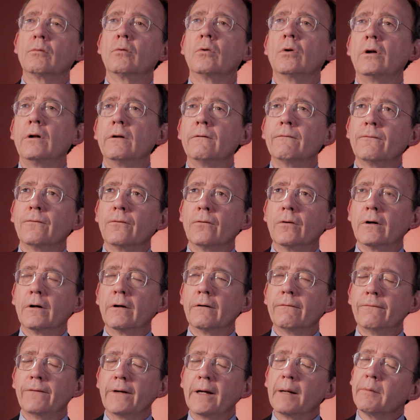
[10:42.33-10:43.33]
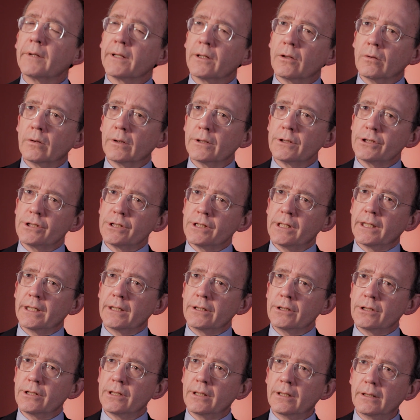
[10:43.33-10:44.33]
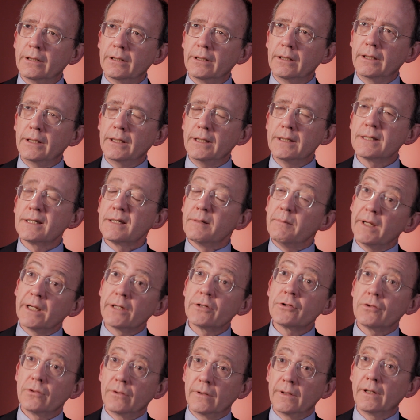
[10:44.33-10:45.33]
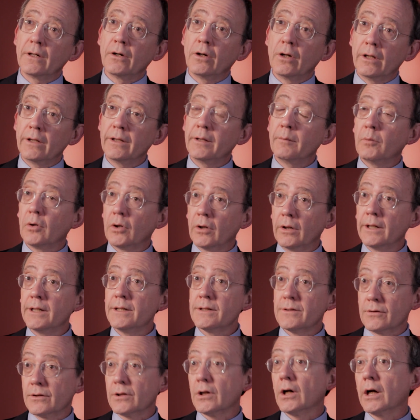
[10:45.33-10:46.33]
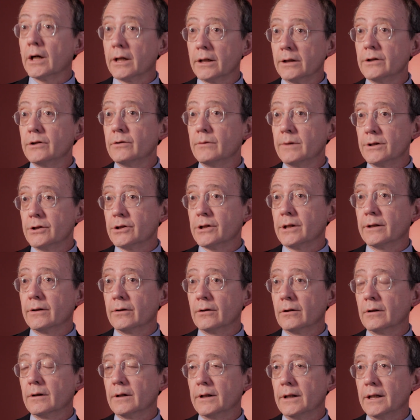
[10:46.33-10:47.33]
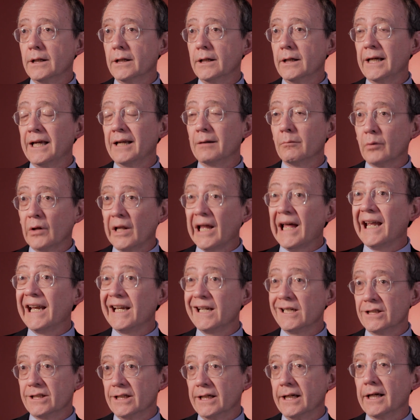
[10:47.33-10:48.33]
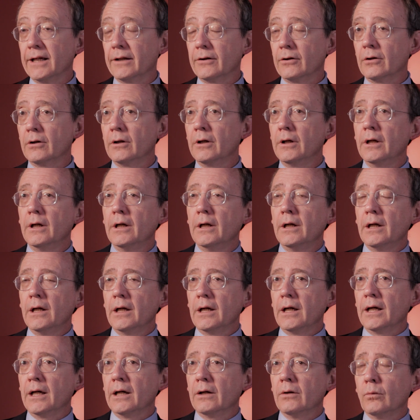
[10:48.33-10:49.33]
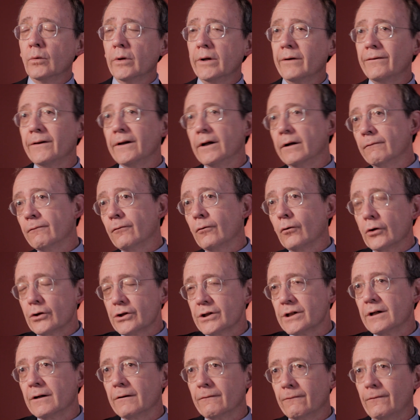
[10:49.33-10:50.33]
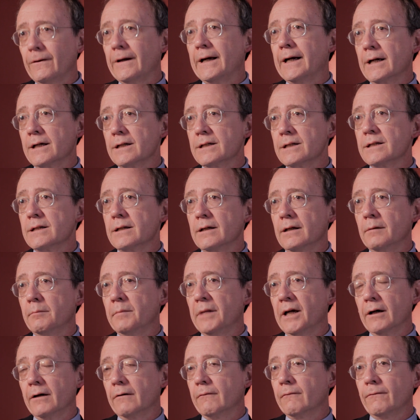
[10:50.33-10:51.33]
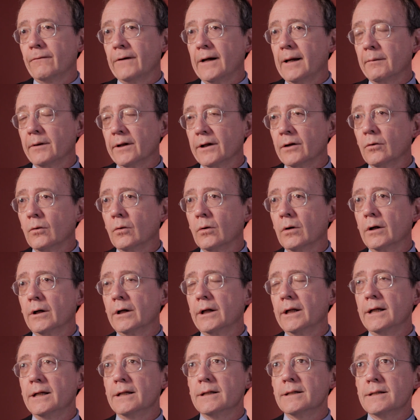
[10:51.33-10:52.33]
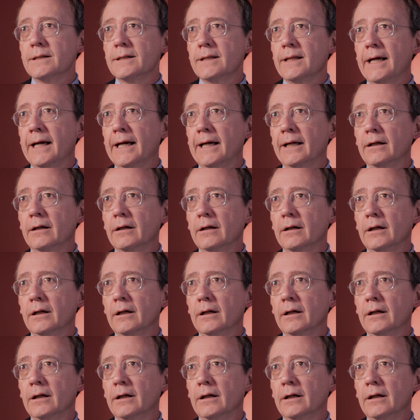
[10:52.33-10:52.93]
role for a family court judge is to make sure that all the parties are talking to each other and planning together. One of the unfortunate facts about family court is that